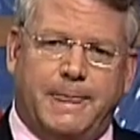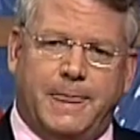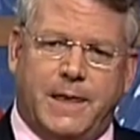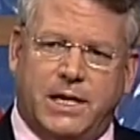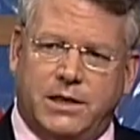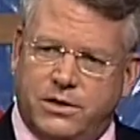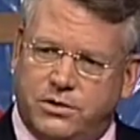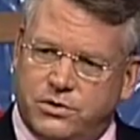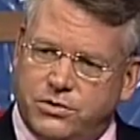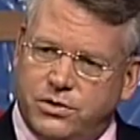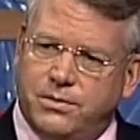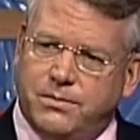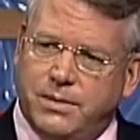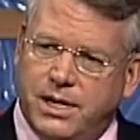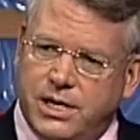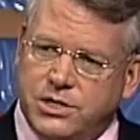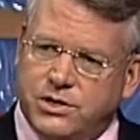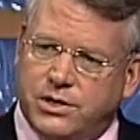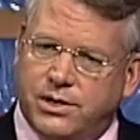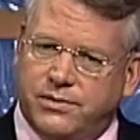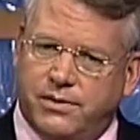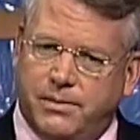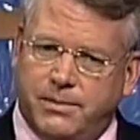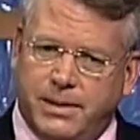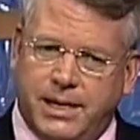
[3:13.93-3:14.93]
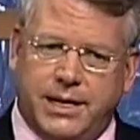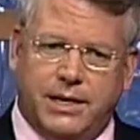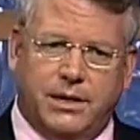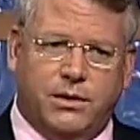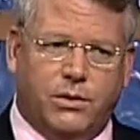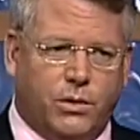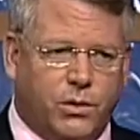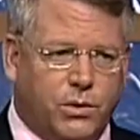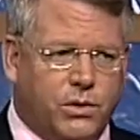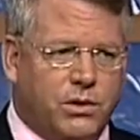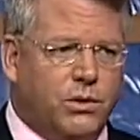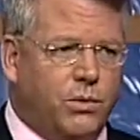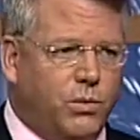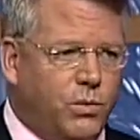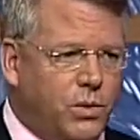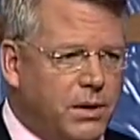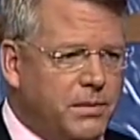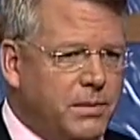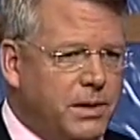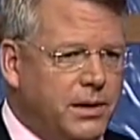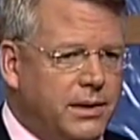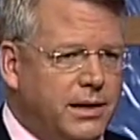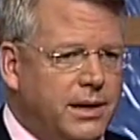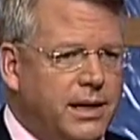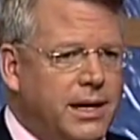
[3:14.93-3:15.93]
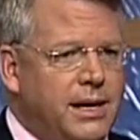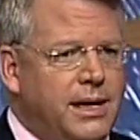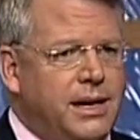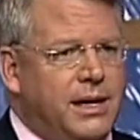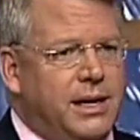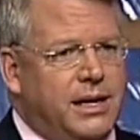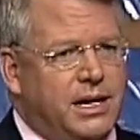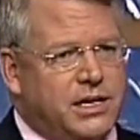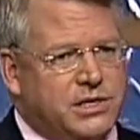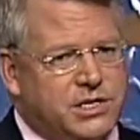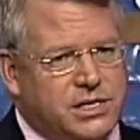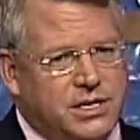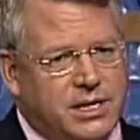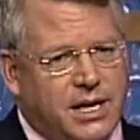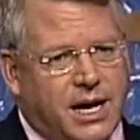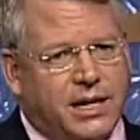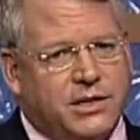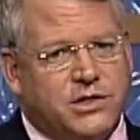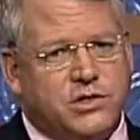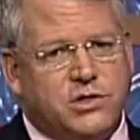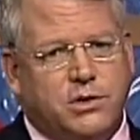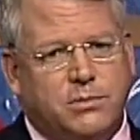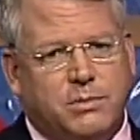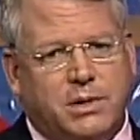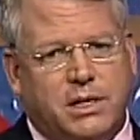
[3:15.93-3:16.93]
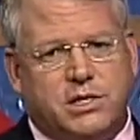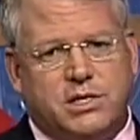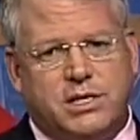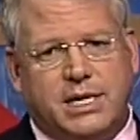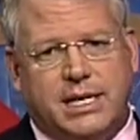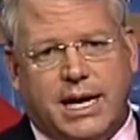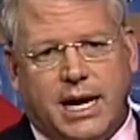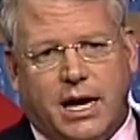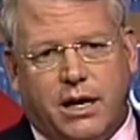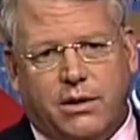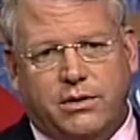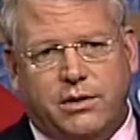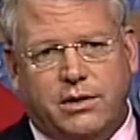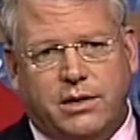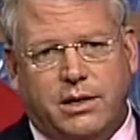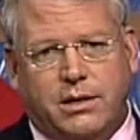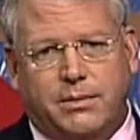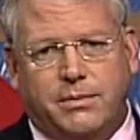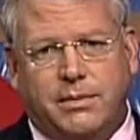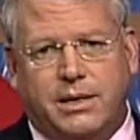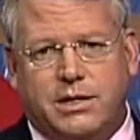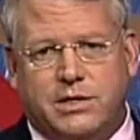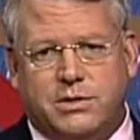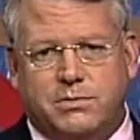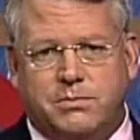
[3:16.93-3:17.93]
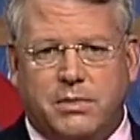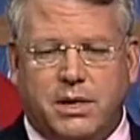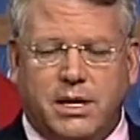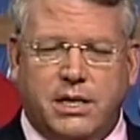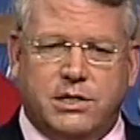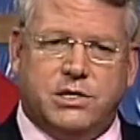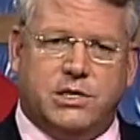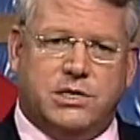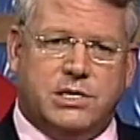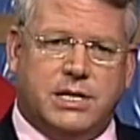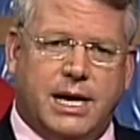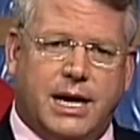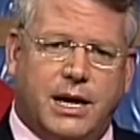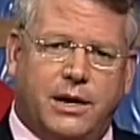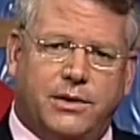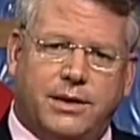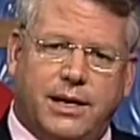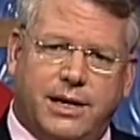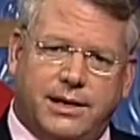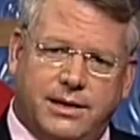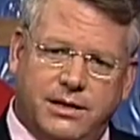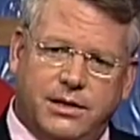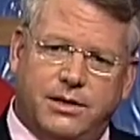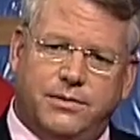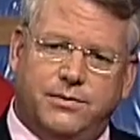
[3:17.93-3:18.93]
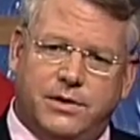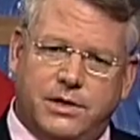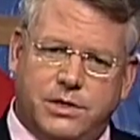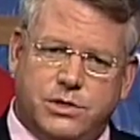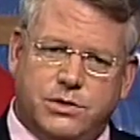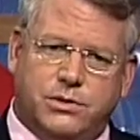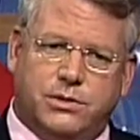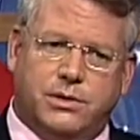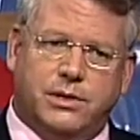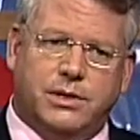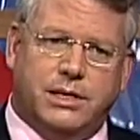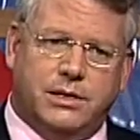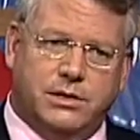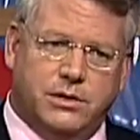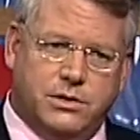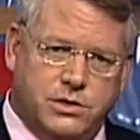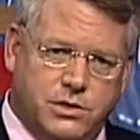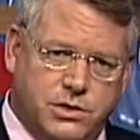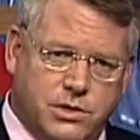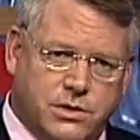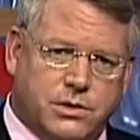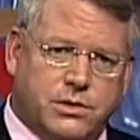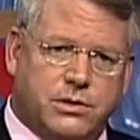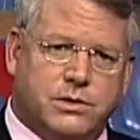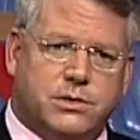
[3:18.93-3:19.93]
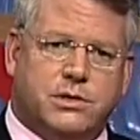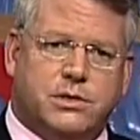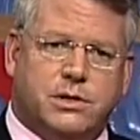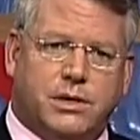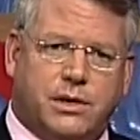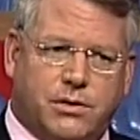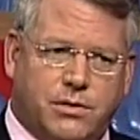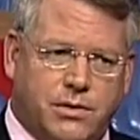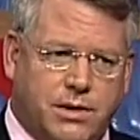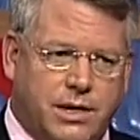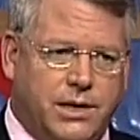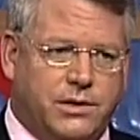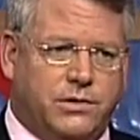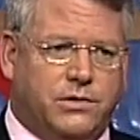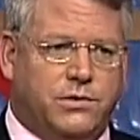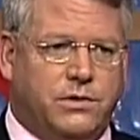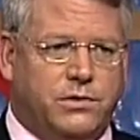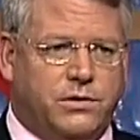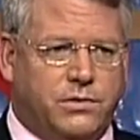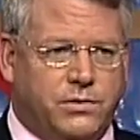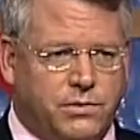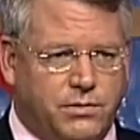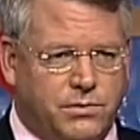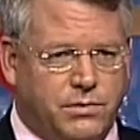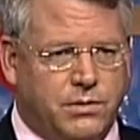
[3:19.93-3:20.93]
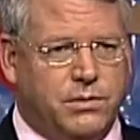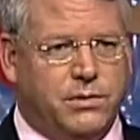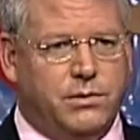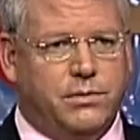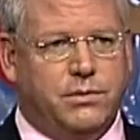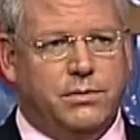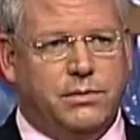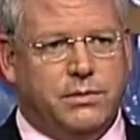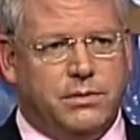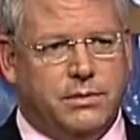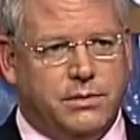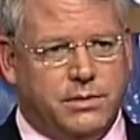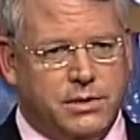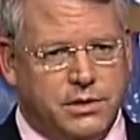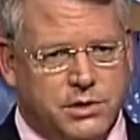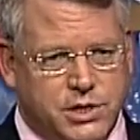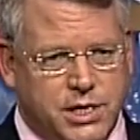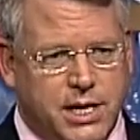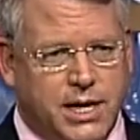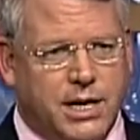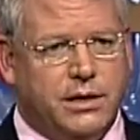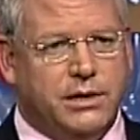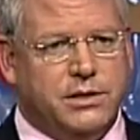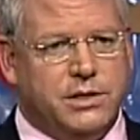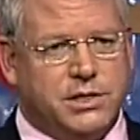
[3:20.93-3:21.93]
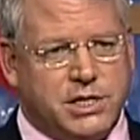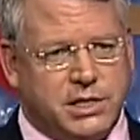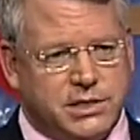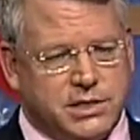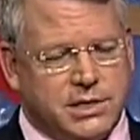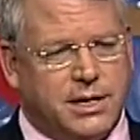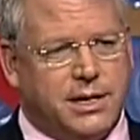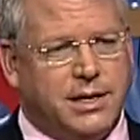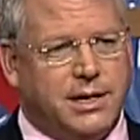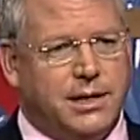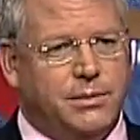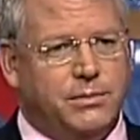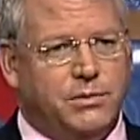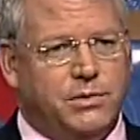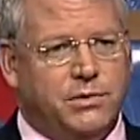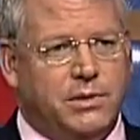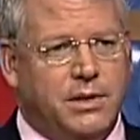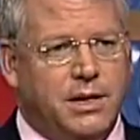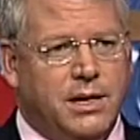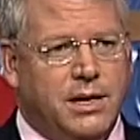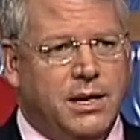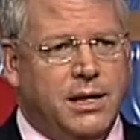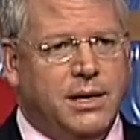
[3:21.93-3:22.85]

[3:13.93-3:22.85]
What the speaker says: And the true measure of a man or a woman is not so much the outcome as much as how that individual endures the crisis through the challenging times.